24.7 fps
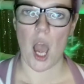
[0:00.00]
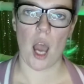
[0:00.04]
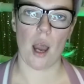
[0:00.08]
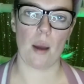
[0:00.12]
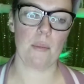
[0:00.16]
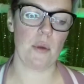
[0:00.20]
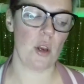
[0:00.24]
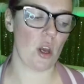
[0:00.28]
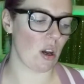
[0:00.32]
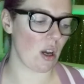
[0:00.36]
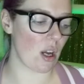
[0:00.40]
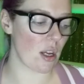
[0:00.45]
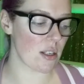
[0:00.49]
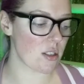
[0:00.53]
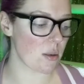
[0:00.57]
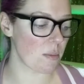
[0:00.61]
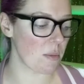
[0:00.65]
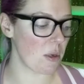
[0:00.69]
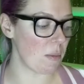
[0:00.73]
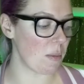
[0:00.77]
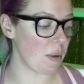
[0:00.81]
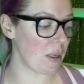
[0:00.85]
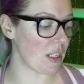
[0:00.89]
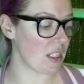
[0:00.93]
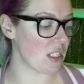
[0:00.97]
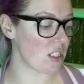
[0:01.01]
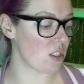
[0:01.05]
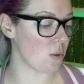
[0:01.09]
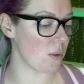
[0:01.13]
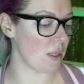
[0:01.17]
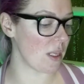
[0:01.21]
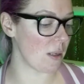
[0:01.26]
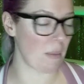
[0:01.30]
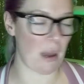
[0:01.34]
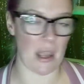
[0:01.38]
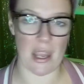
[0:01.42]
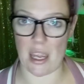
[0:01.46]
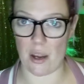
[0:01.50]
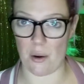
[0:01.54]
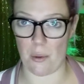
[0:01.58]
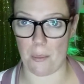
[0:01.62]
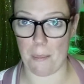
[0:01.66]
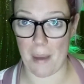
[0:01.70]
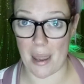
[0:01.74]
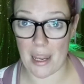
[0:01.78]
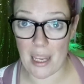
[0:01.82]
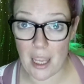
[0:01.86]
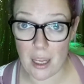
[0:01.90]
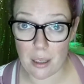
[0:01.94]
So I'm gonna be doing my hair
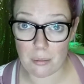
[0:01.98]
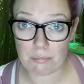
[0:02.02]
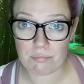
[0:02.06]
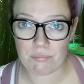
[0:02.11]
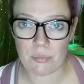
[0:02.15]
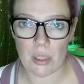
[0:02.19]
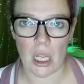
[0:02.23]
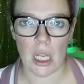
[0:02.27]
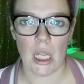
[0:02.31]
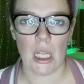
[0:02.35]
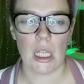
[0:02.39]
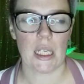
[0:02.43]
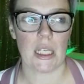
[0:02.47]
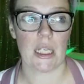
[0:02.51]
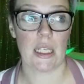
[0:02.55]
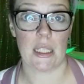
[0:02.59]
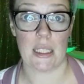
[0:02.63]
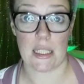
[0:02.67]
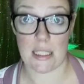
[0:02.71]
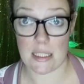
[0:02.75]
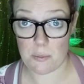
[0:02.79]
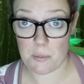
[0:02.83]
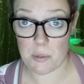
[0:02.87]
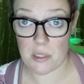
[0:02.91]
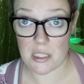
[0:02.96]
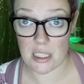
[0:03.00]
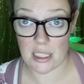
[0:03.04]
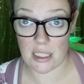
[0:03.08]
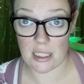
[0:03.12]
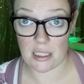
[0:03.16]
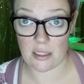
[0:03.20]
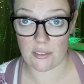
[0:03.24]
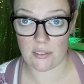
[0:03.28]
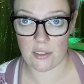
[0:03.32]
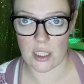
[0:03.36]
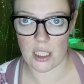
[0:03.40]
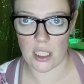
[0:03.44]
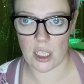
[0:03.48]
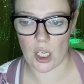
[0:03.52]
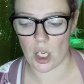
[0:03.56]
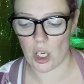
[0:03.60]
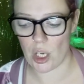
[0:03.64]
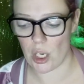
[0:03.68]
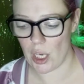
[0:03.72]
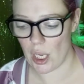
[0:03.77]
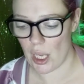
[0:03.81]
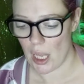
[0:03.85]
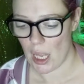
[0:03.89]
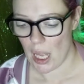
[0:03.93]
and makeup in this particular
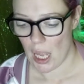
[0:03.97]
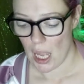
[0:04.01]
video.